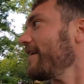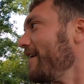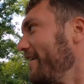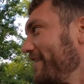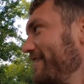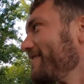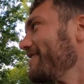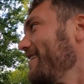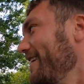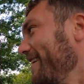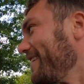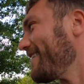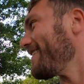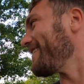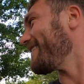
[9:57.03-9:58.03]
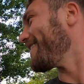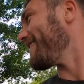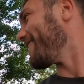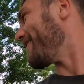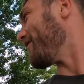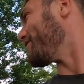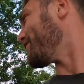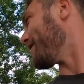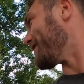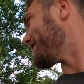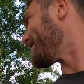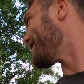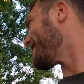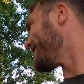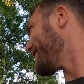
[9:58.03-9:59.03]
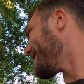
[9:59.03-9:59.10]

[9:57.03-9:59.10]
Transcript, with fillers: Oh, see ya. Hodge Vodge.